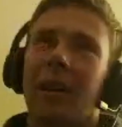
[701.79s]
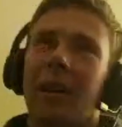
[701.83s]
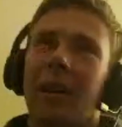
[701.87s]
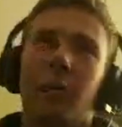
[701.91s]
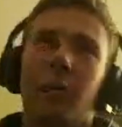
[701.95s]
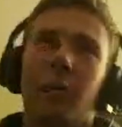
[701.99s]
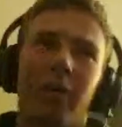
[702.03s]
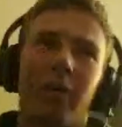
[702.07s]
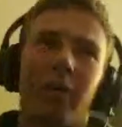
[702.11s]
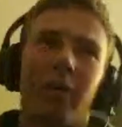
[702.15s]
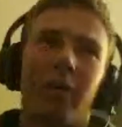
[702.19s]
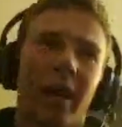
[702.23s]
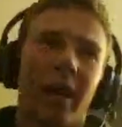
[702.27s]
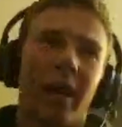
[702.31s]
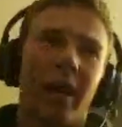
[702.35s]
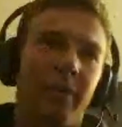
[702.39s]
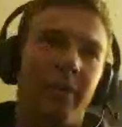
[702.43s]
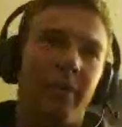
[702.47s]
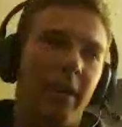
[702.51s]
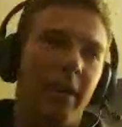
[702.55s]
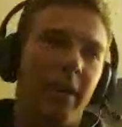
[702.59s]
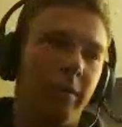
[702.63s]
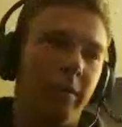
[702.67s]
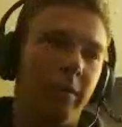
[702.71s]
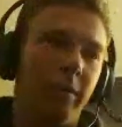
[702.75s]
Yeah, more
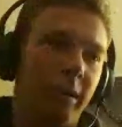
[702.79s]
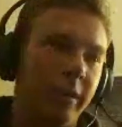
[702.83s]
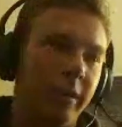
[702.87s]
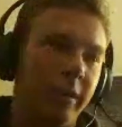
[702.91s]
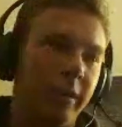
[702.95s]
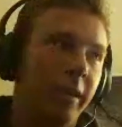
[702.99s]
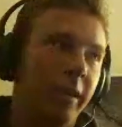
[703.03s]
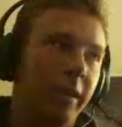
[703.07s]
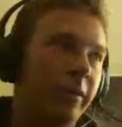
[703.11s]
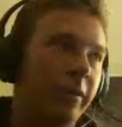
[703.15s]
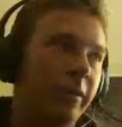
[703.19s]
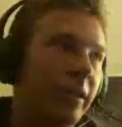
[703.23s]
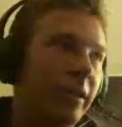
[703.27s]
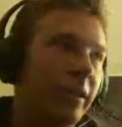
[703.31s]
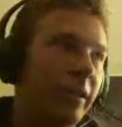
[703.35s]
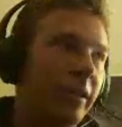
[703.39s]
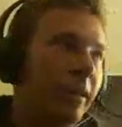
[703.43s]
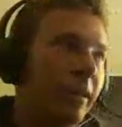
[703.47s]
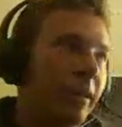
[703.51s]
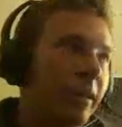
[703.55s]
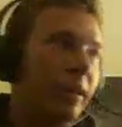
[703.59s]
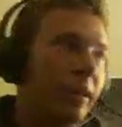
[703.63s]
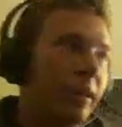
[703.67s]
rap, hip hop stuff.